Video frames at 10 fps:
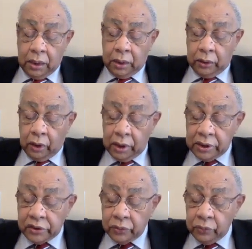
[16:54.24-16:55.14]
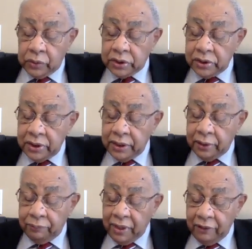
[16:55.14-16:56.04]
Knowledge, which is
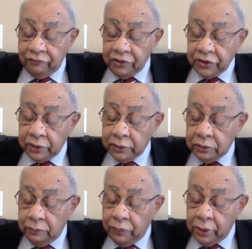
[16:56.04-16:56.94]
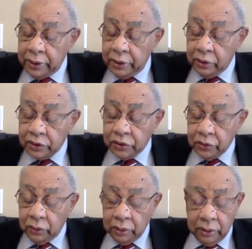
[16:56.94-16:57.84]
neither beneficial to body nor
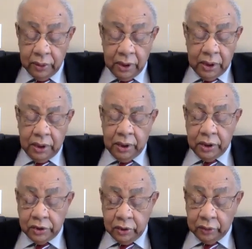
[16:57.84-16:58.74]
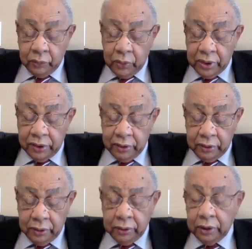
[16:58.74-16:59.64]
soul, is not worth
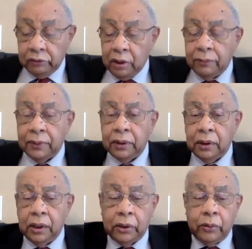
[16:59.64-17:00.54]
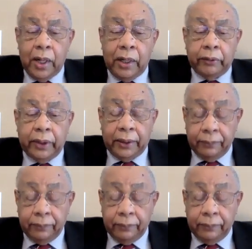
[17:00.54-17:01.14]
the trouble acquiring.